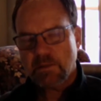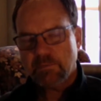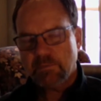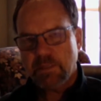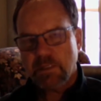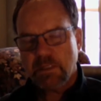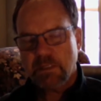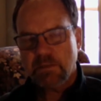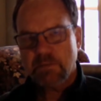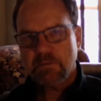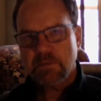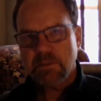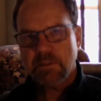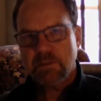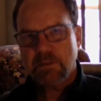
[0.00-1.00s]
bit ago,
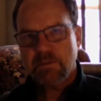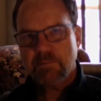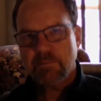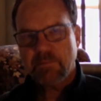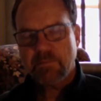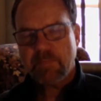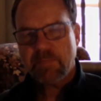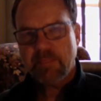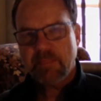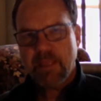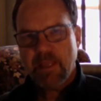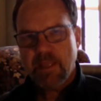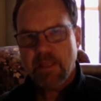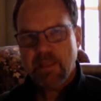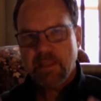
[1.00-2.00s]

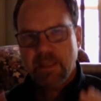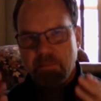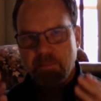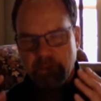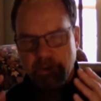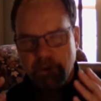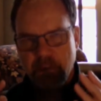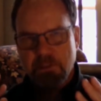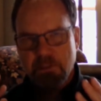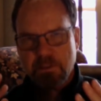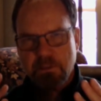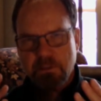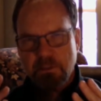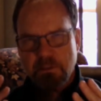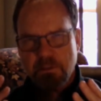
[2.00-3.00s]
that book
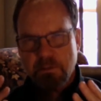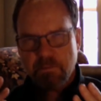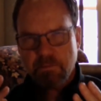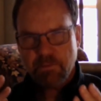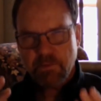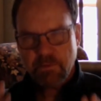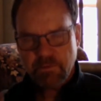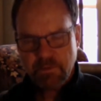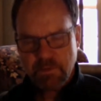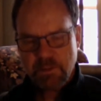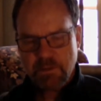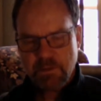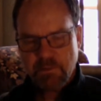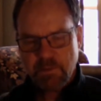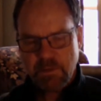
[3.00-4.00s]
is proving
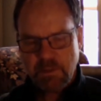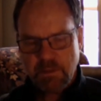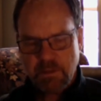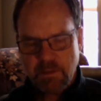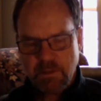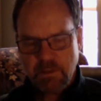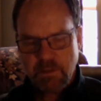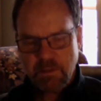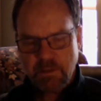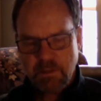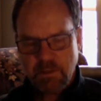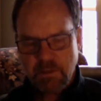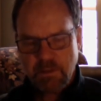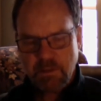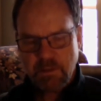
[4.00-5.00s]
to be
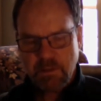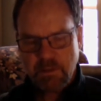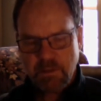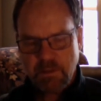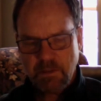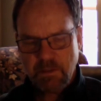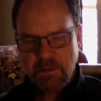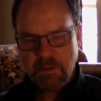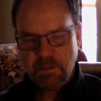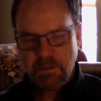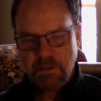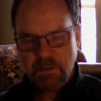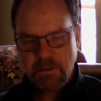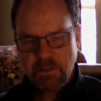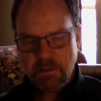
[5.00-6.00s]
a source of
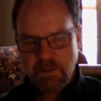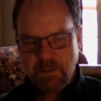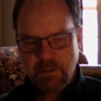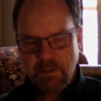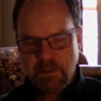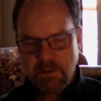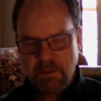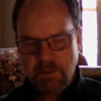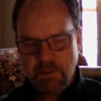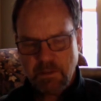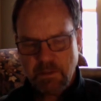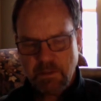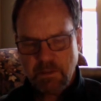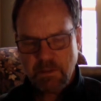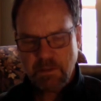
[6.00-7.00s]
comfort,
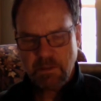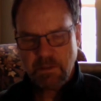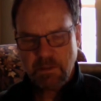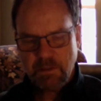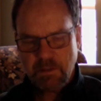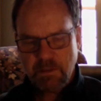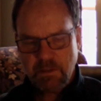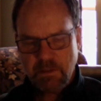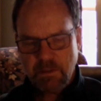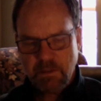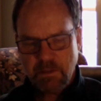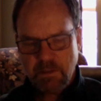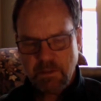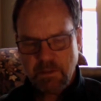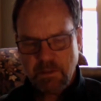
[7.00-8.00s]
but it's
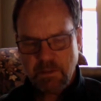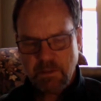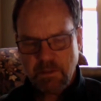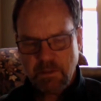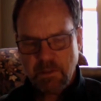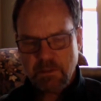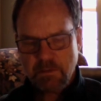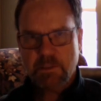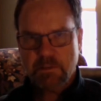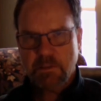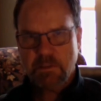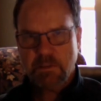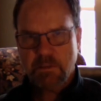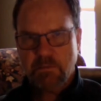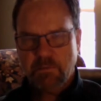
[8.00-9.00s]
also proving to
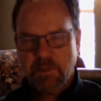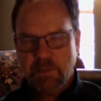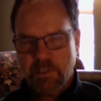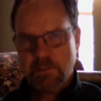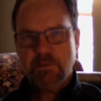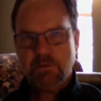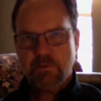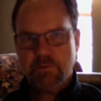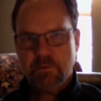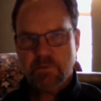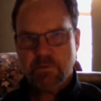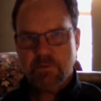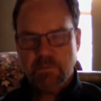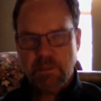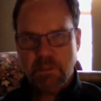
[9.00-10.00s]
be a
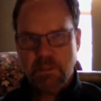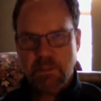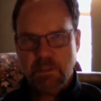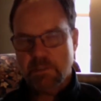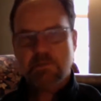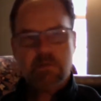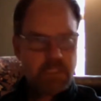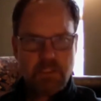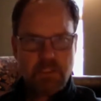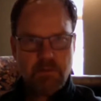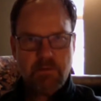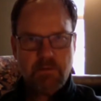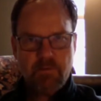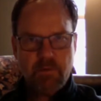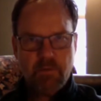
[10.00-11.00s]
distraction from
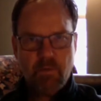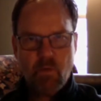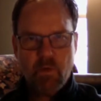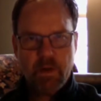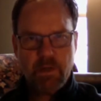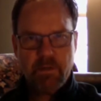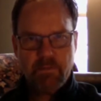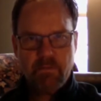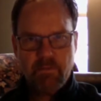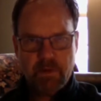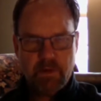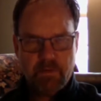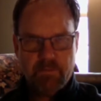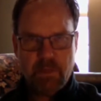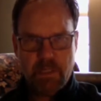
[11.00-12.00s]
whatever
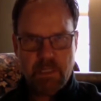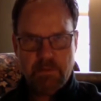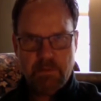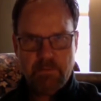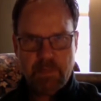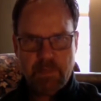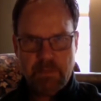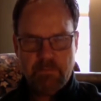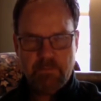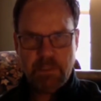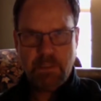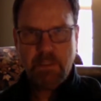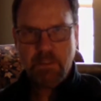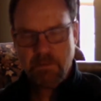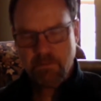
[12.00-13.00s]
that might be,
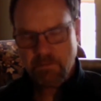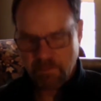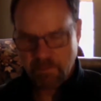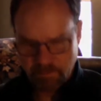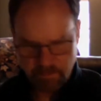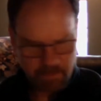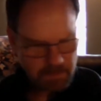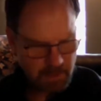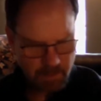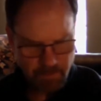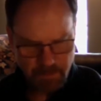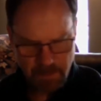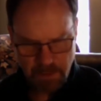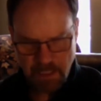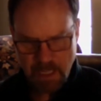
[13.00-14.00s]
whatever is
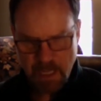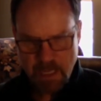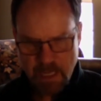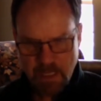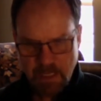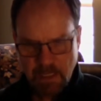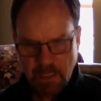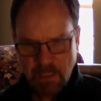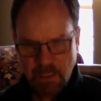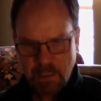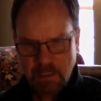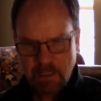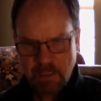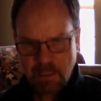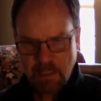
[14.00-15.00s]
happening.
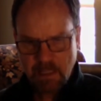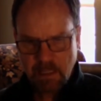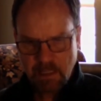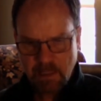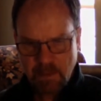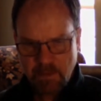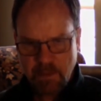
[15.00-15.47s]
And the